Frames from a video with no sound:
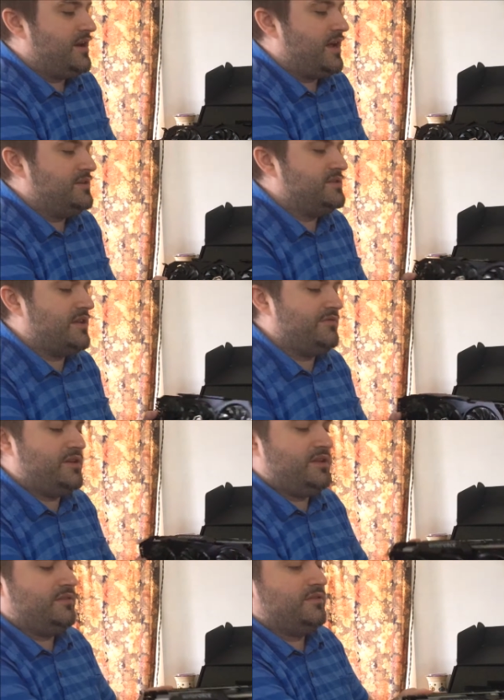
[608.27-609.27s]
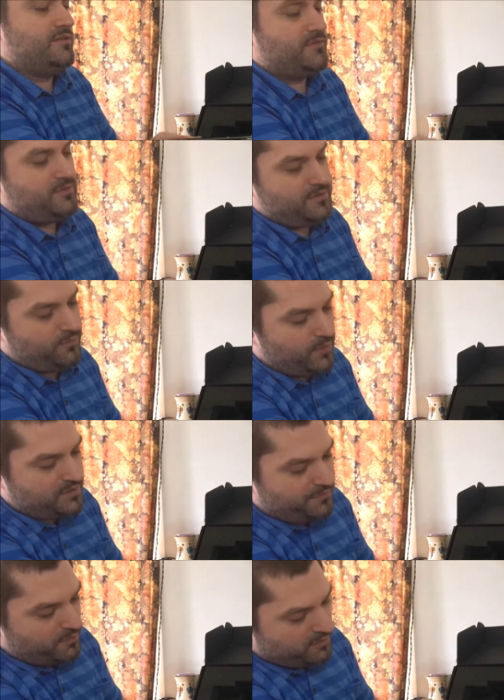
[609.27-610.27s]
970
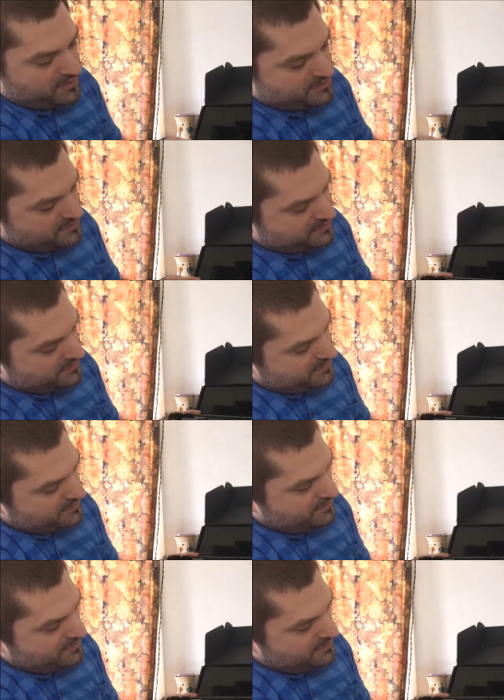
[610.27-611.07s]
WindForce.